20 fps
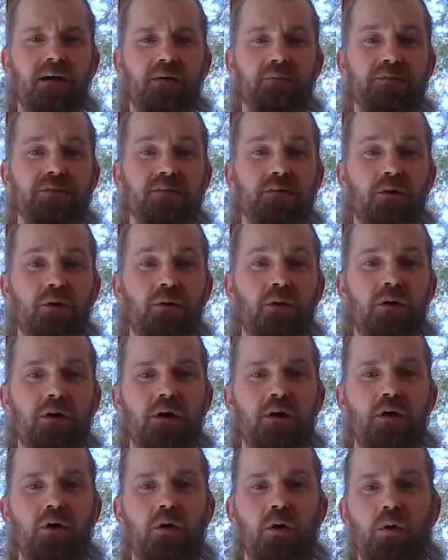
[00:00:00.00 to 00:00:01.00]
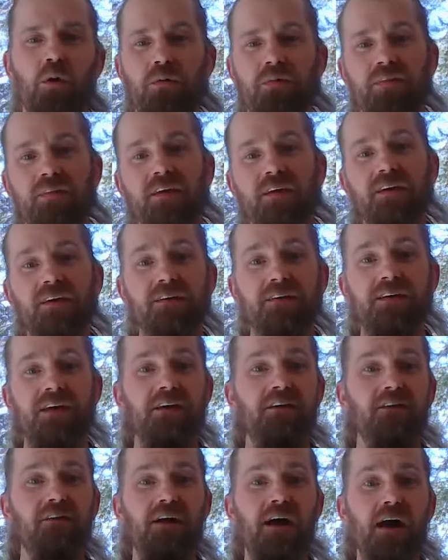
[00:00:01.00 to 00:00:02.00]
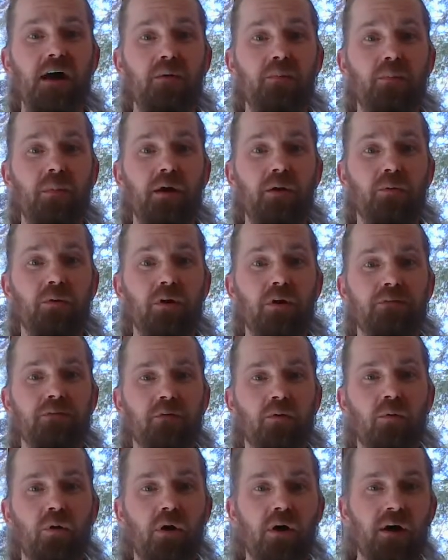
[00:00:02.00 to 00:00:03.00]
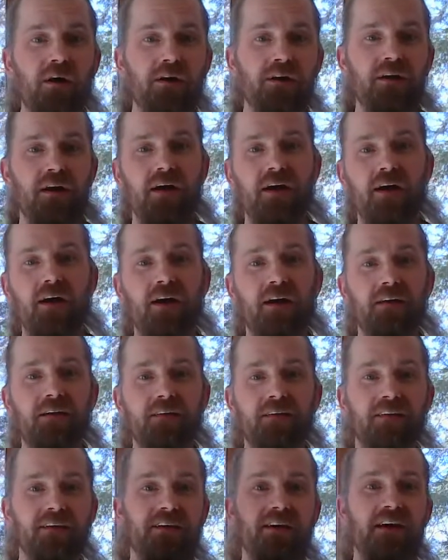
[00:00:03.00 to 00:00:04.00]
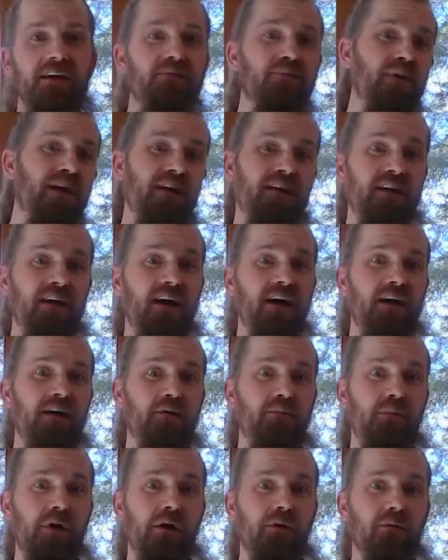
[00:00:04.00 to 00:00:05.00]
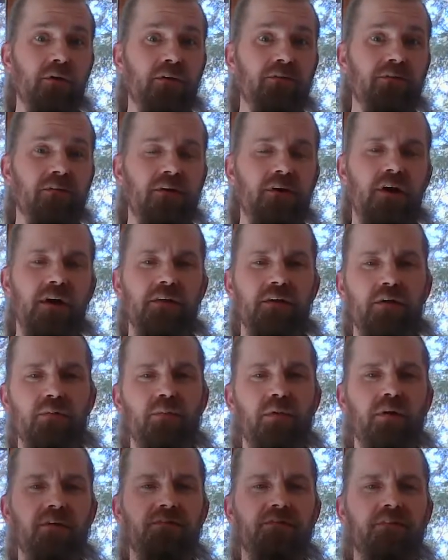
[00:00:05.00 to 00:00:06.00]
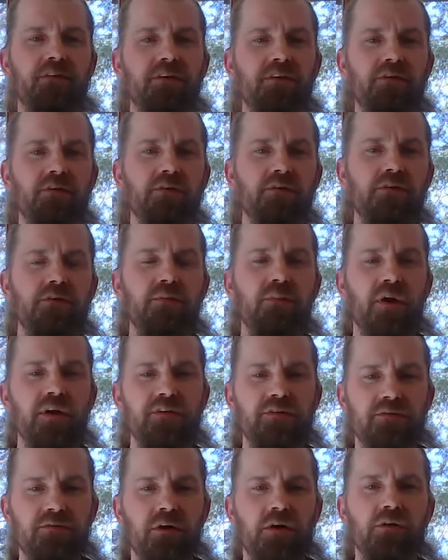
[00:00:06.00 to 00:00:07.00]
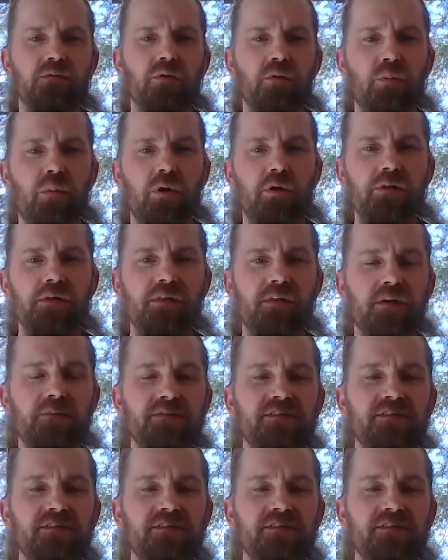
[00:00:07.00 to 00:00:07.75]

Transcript: So the keto diet might work for one and the caveman diet might work for another, but for you, you might struggle with both of them.